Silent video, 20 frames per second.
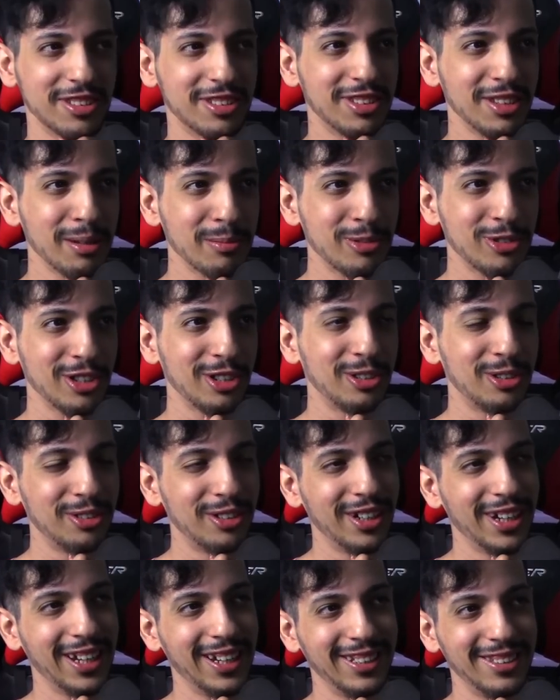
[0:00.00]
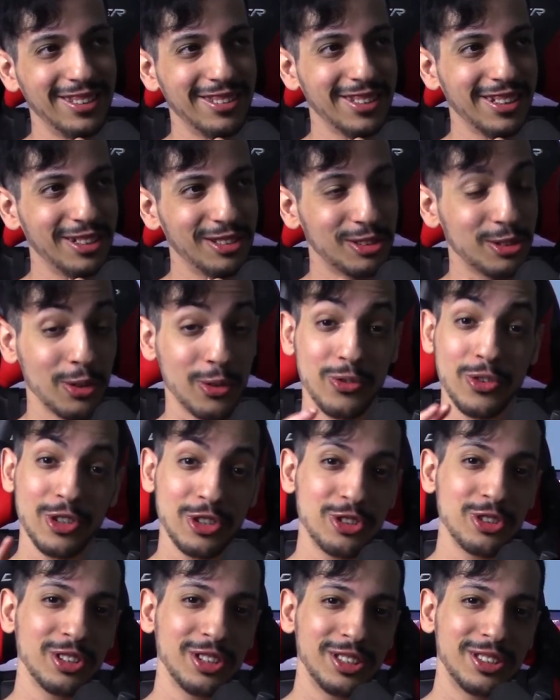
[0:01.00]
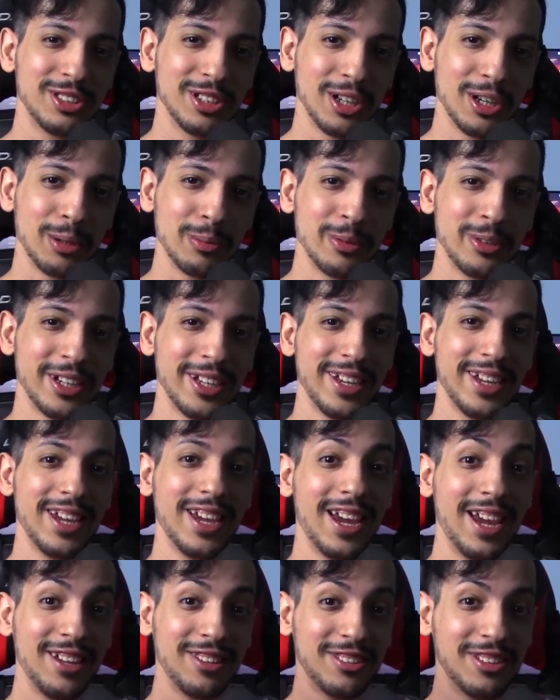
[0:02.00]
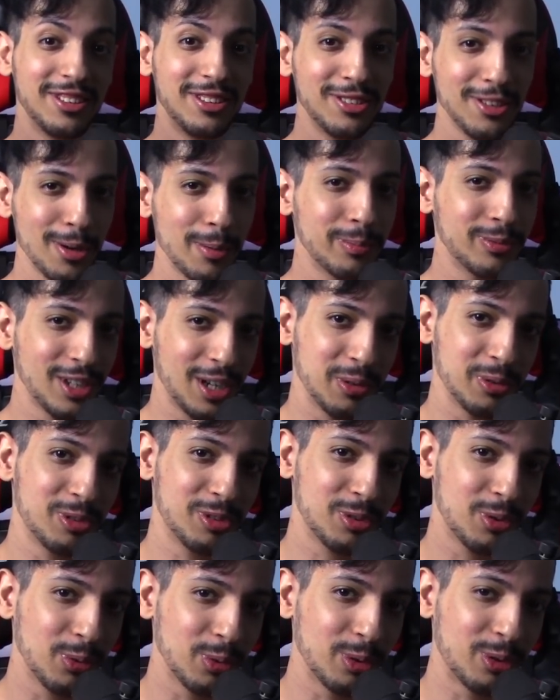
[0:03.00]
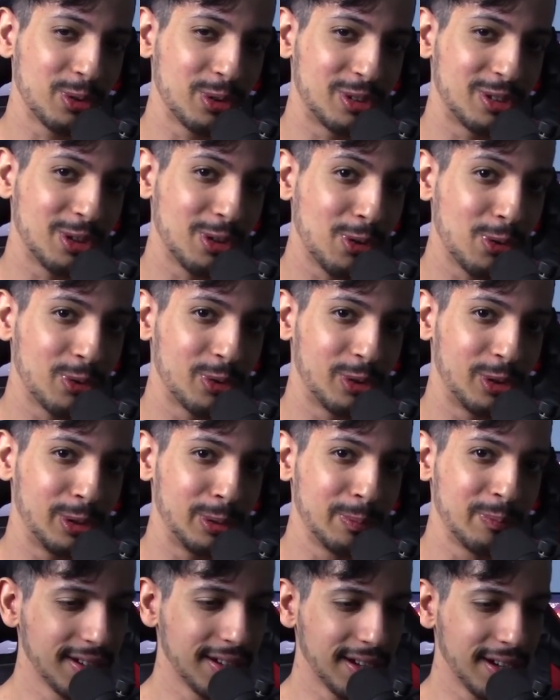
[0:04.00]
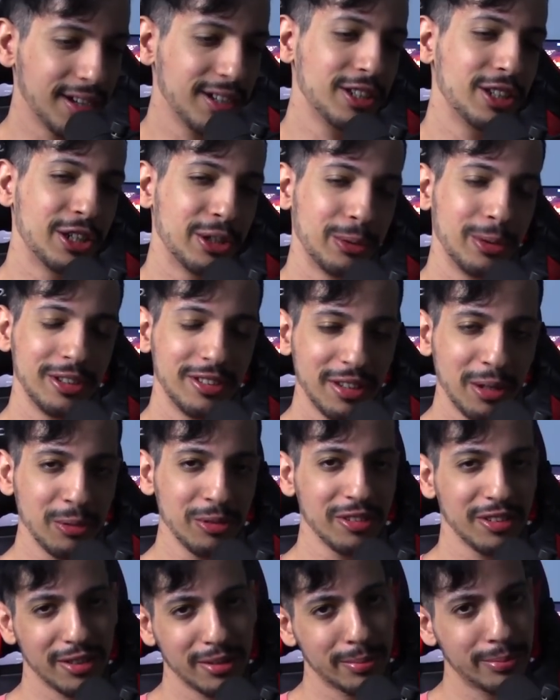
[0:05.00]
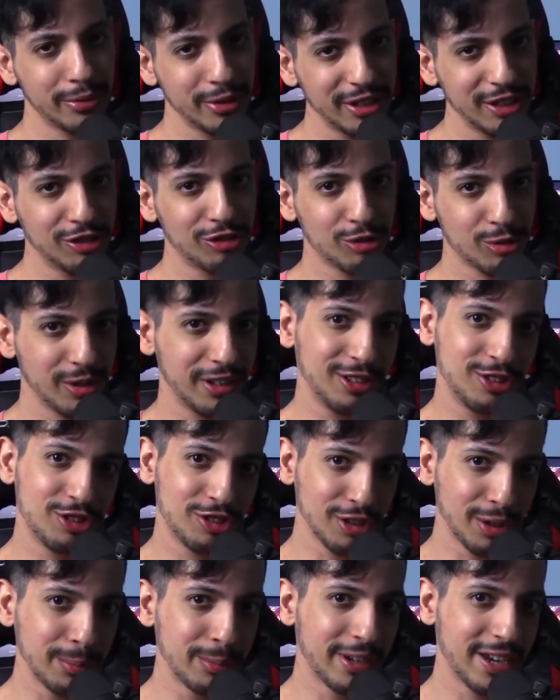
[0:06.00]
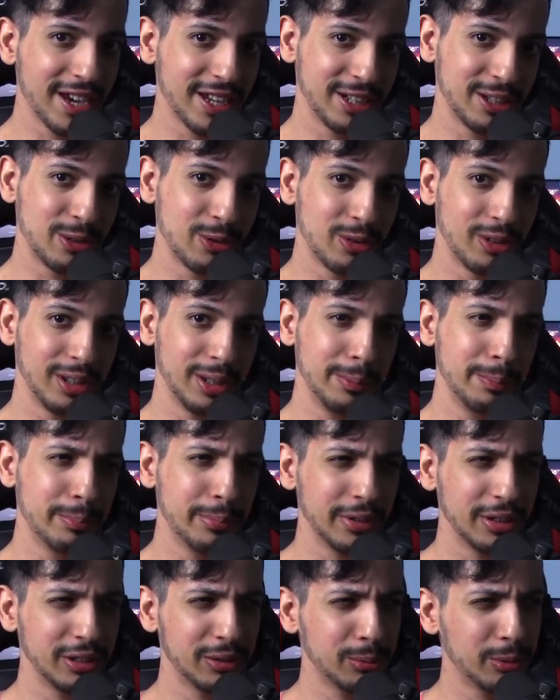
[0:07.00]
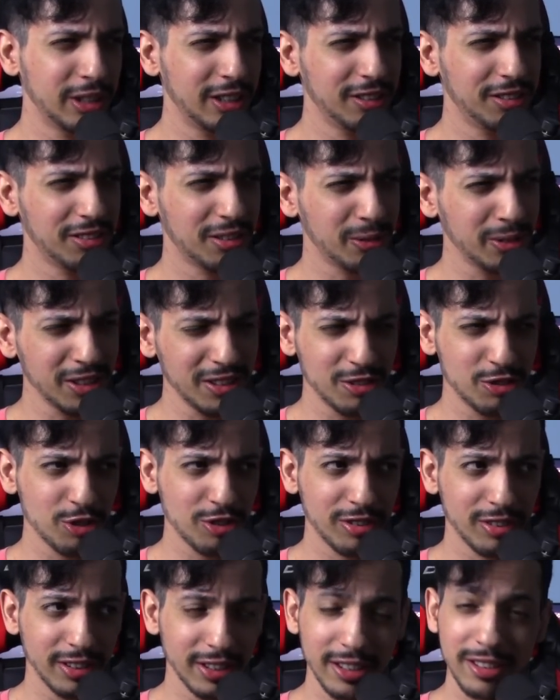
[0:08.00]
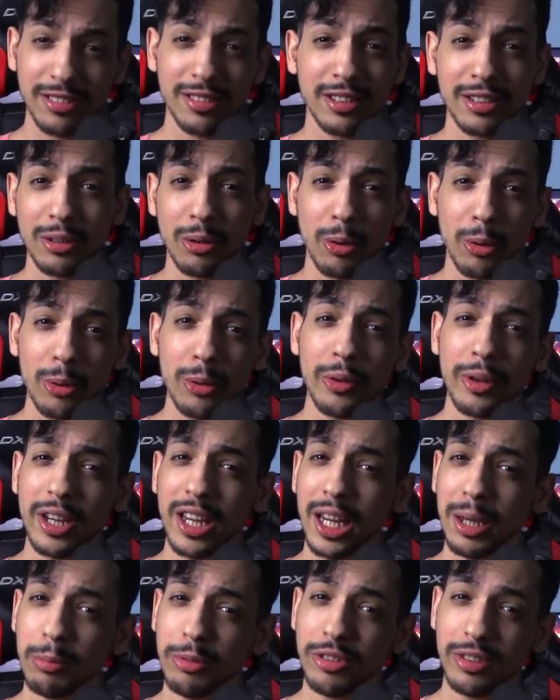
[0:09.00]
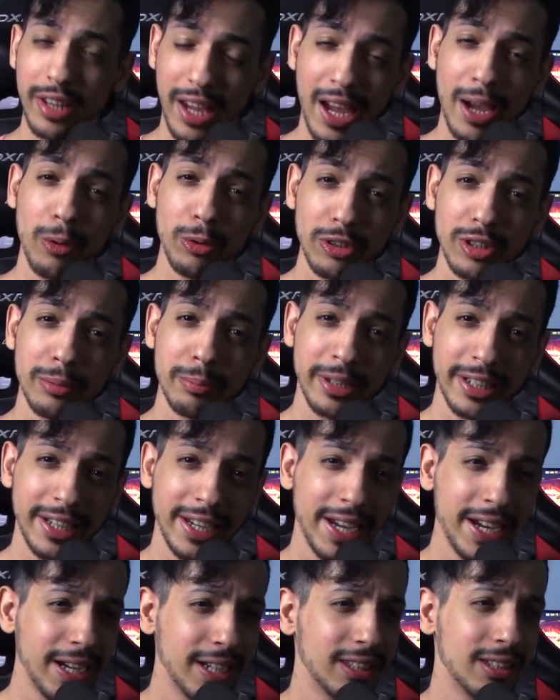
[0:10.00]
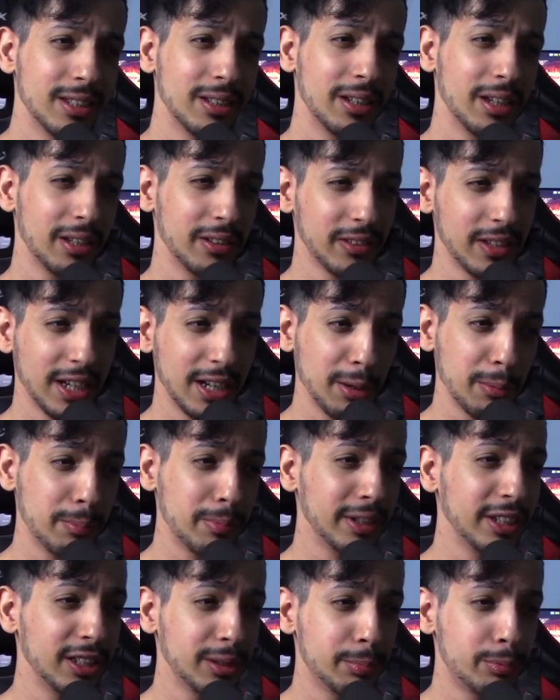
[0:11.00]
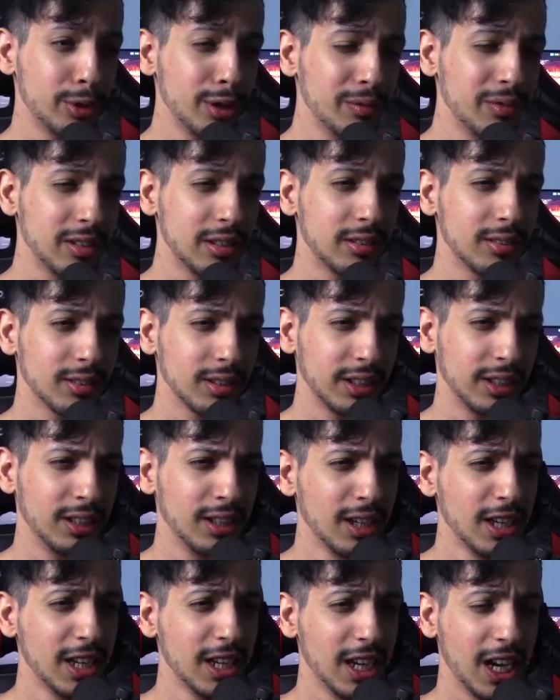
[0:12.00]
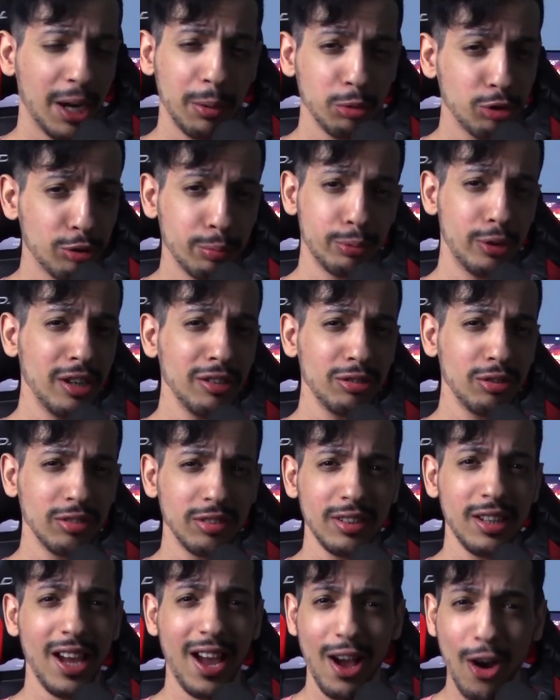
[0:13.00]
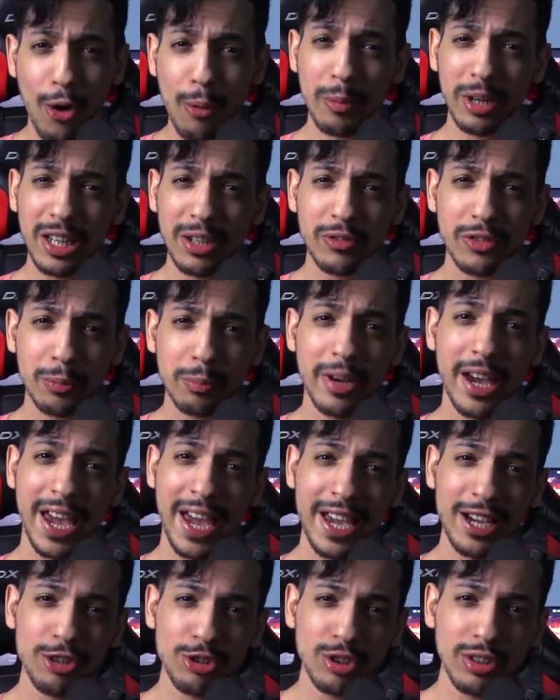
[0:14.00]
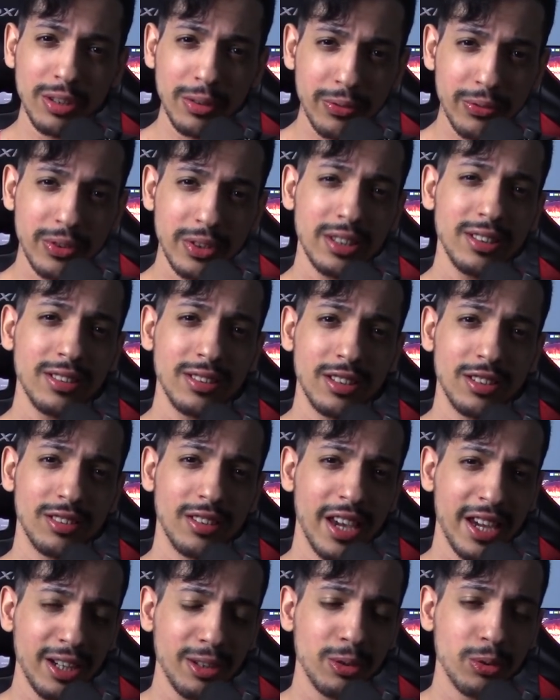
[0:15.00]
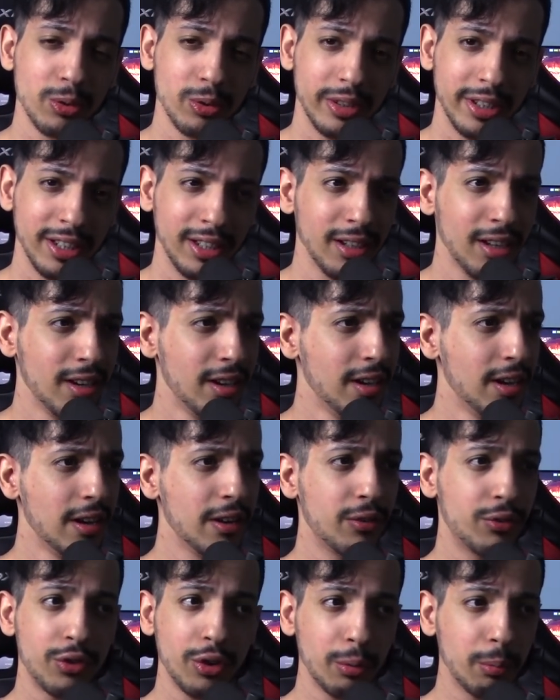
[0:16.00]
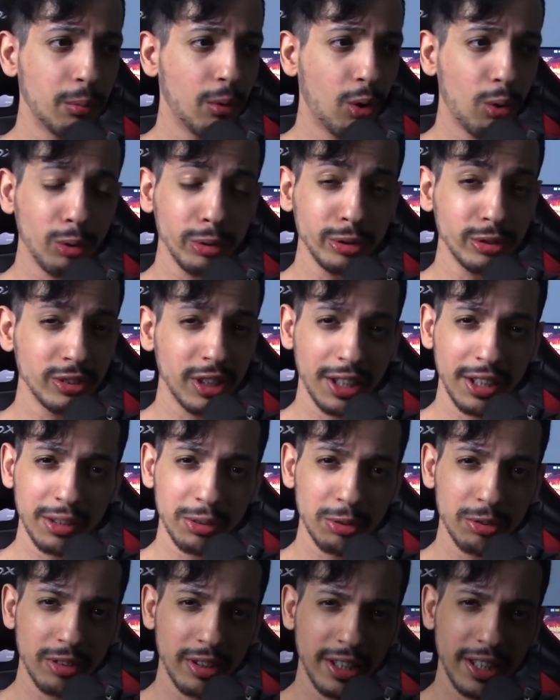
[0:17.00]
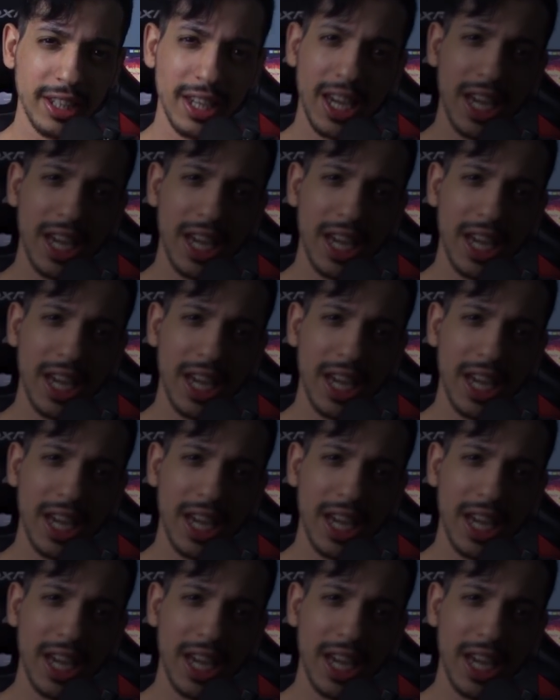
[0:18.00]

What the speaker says: a subgenre I decided to officially dub as the top-down schoolgirl horror. I know, it sounds like a pretty strange subcategory, but when I started just listing all the games out in my head that I played previously, I was surprised to see how many of them actually fit in this category. From older titles like